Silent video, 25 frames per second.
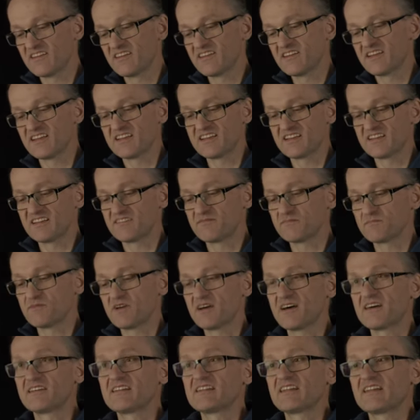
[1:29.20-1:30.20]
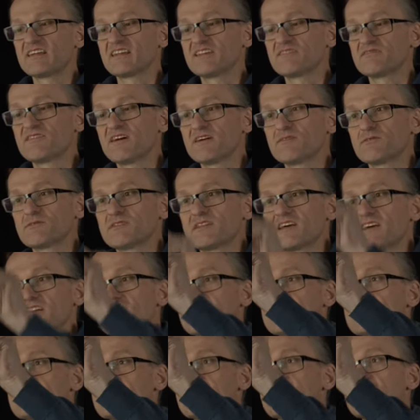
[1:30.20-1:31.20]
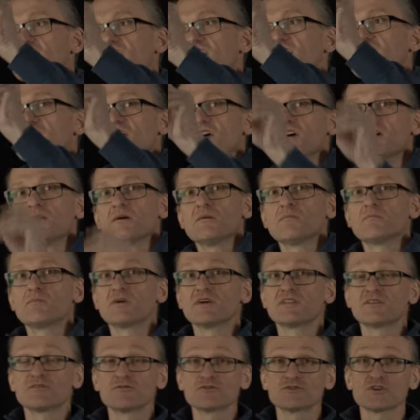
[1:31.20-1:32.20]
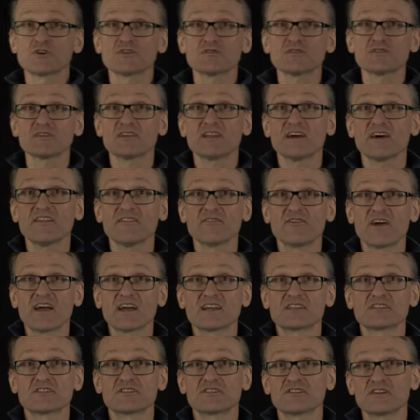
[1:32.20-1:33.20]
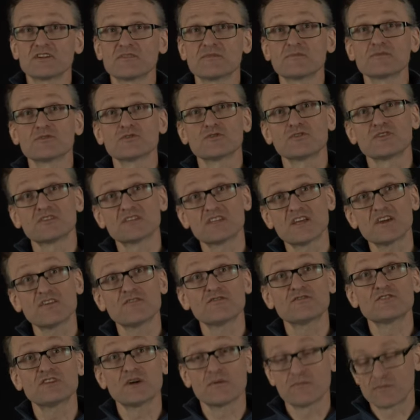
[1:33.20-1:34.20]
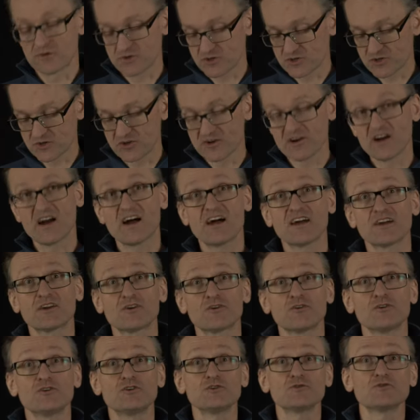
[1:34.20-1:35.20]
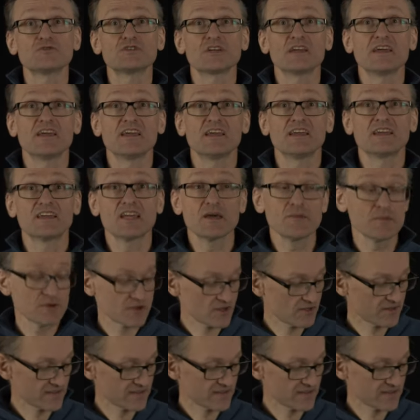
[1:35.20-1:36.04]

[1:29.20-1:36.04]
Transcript: uh, until I define what that is. But there's also another axis here. So instead of temperature, I could use a chemical